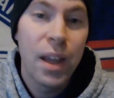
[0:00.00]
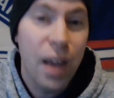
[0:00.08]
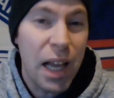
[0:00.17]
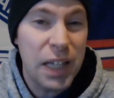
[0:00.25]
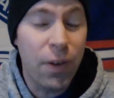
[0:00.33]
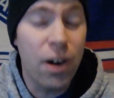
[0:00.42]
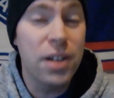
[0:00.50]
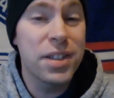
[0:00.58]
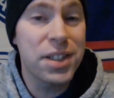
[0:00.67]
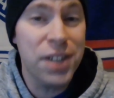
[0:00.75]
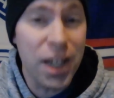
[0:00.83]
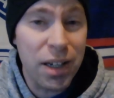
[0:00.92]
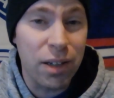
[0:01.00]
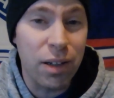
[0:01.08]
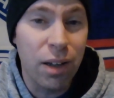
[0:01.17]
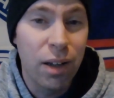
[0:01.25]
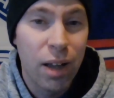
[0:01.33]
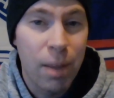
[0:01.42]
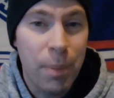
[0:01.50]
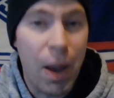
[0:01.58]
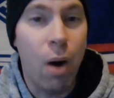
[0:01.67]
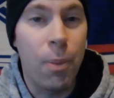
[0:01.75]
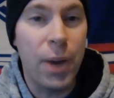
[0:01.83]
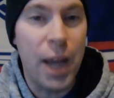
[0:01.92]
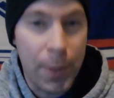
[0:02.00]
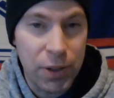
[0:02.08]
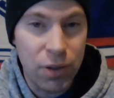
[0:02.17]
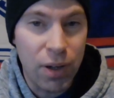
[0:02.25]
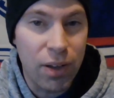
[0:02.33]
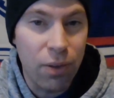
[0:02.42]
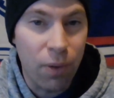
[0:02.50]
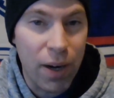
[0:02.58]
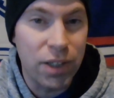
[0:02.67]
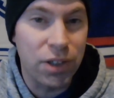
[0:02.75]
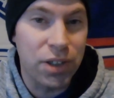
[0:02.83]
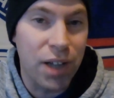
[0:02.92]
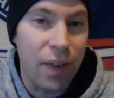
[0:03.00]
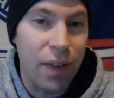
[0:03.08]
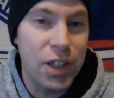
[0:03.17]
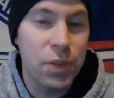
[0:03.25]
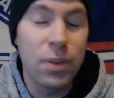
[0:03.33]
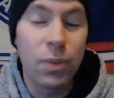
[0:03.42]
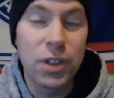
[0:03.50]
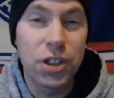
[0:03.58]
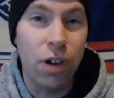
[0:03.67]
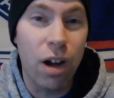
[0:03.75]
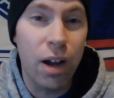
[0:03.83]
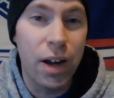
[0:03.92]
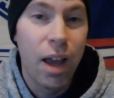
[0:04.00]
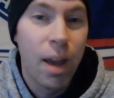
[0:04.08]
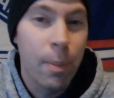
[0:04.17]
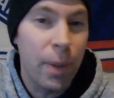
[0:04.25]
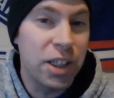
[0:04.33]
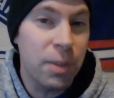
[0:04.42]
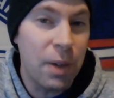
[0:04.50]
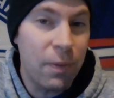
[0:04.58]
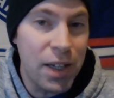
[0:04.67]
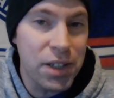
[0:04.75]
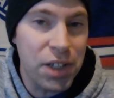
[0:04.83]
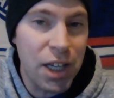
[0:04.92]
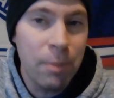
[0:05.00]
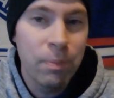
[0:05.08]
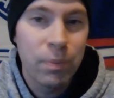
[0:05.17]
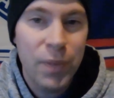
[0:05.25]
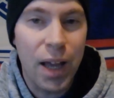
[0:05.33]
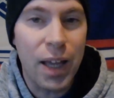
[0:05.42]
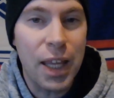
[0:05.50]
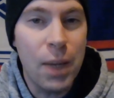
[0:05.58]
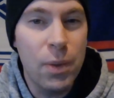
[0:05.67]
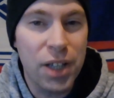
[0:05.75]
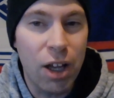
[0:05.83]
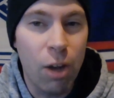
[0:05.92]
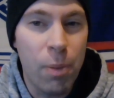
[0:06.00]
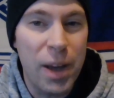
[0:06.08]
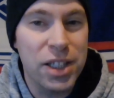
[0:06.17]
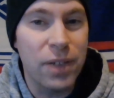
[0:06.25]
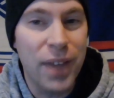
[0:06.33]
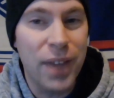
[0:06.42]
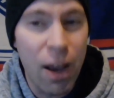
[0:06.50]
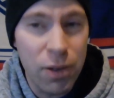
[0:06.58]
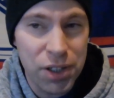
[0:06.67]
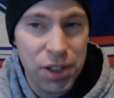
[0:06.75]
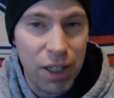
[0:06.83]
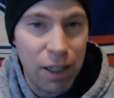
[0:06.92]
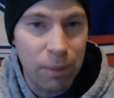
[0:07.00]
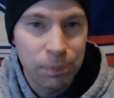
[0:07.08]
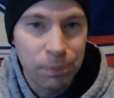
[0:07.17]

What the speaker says: As far as the second power play opportunity that the Rangers got, this one was drawn by Jimmy Vesey. He was held by Slafkowski.